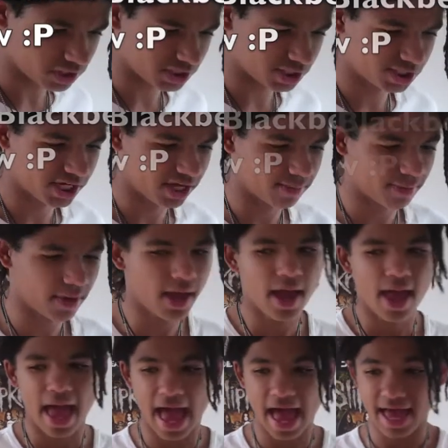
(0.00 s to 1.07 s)
his ship.
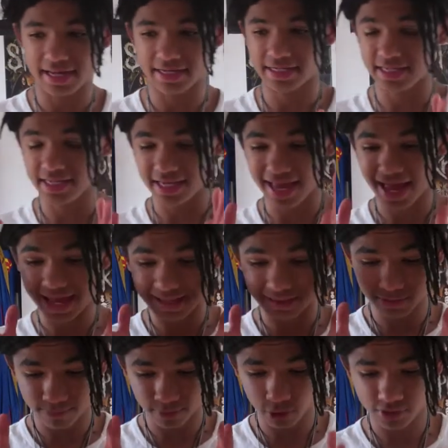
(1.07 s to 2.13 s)
And he
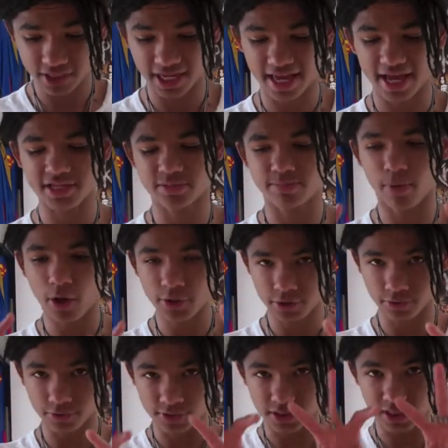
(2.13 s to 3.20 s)
in below deck he has
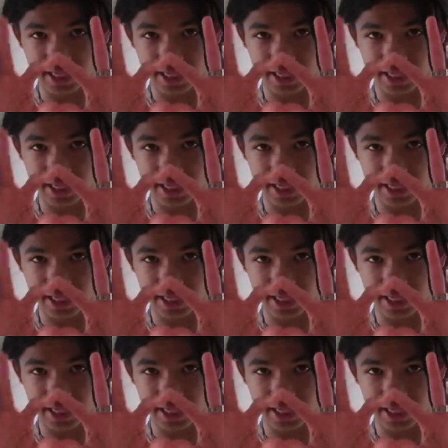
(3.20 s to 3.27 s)
bottles.